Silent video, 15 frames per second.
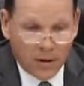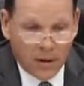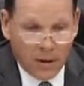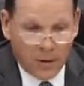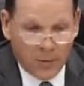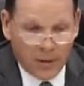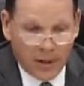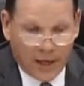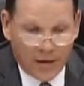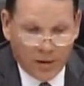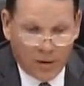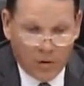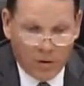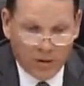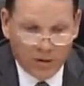With that, the
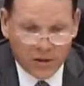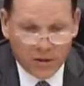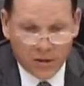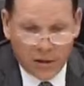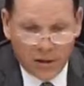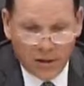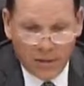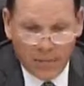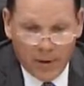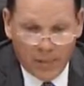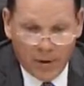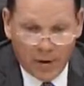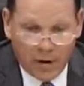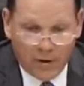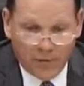question is on the
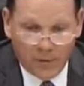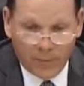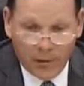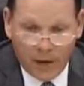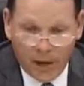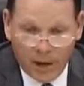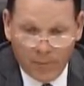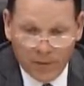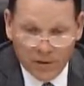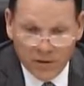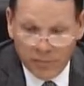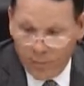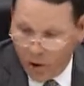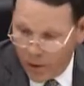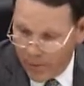amendment offered by
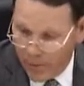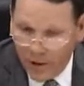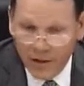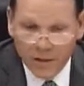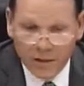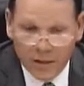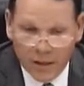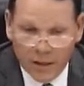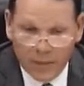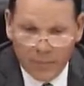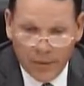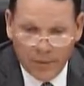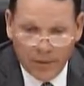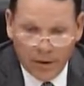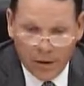Mr. Barber. His second
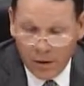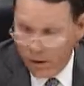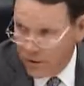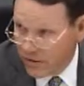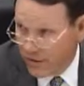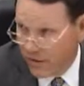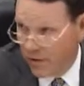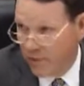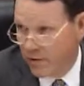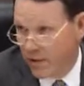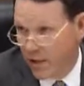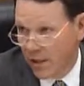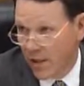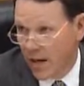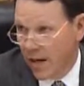amendment, all those in favor
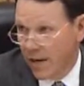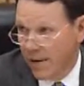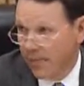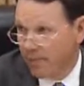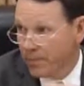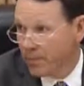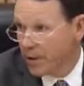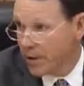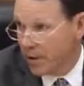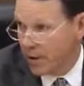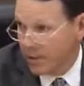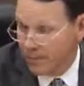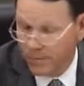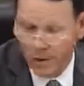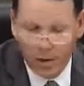say aye.
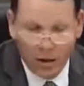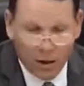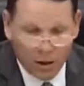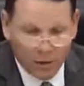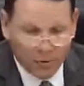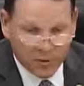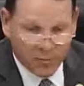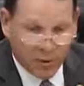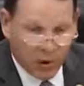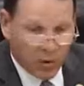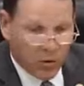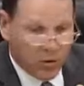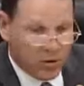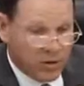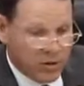Aye. All those
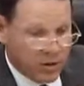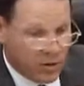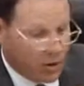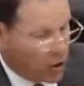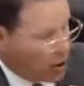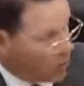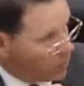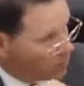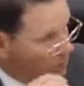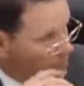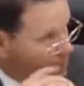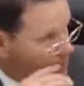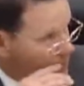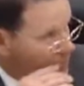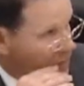opposed say no.
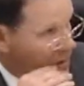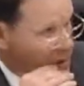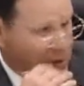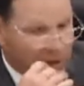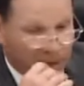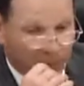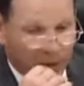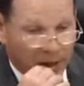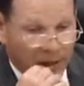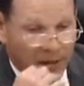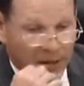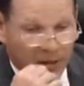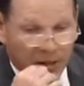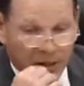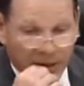It's the opinion of
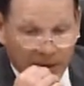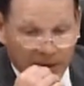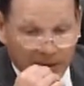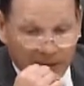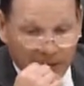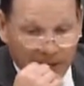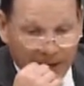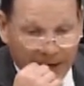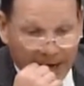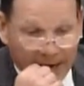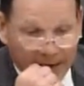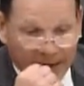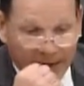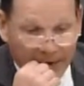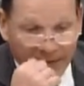the chairs that the
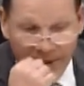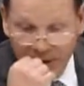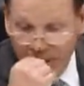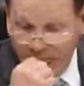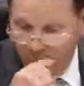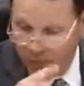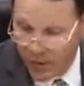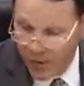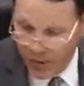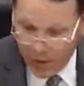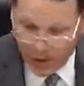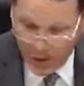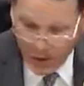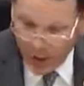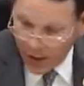ayes have it.
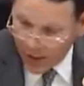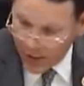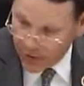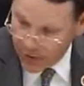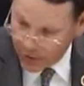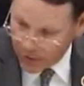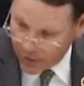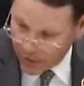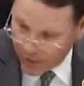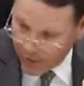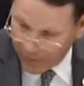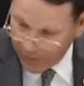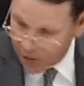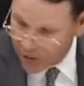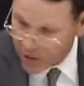The ayes do have it.